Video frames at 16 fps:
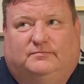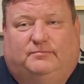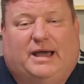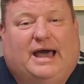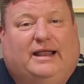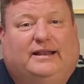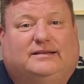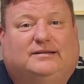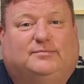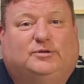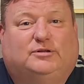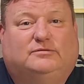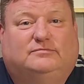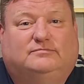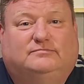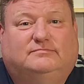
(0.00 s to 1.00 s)

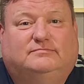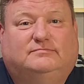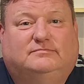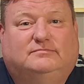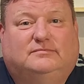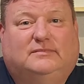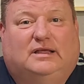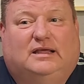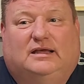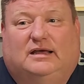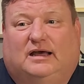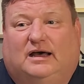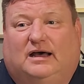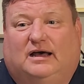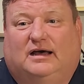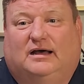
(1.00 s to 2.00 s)
palatable.
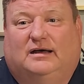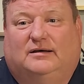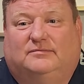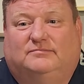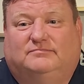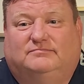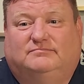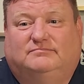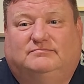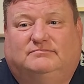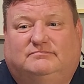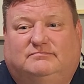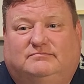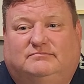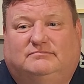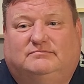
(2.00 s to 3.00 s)

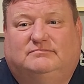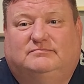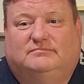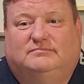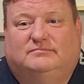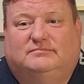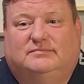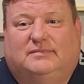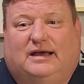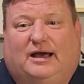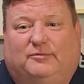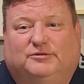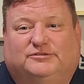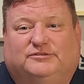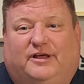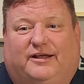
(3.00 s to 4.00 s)
I
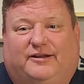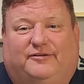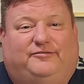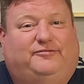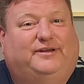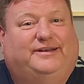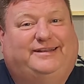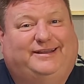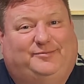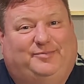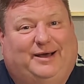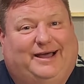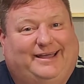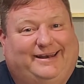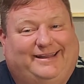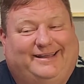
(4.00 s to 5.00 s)
was not offended
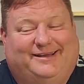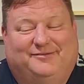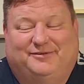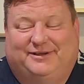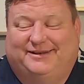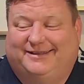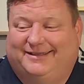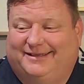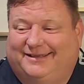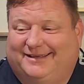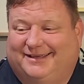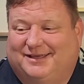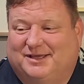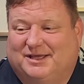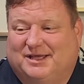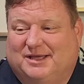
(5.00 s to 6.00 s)
by any of it,
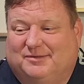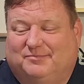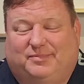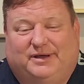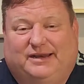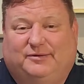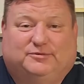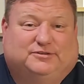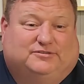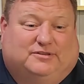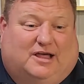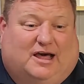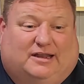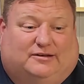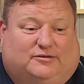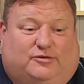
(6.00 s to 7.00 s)
but it was
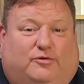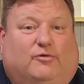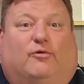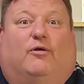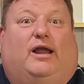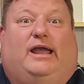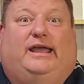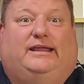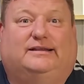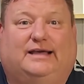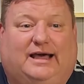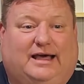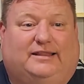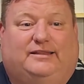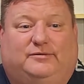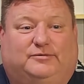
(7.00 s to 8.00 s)
not great.
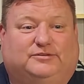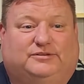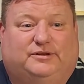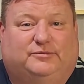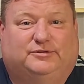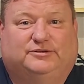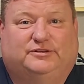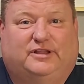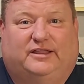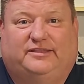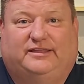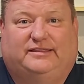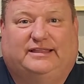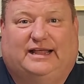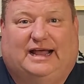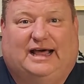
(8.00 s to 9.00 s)
There was
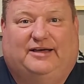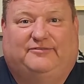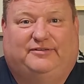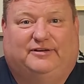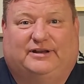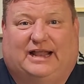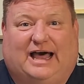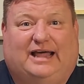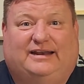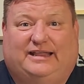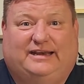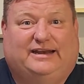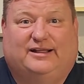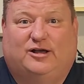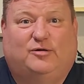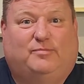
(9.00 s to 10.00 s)
nothing that I felt I
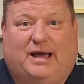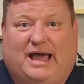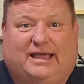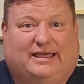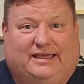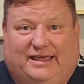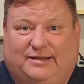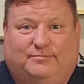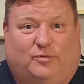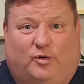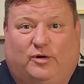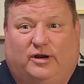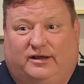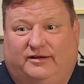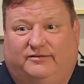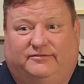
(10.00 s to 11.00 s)
needed to go back and get
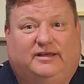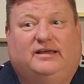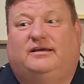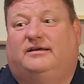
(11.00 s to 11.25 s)
more of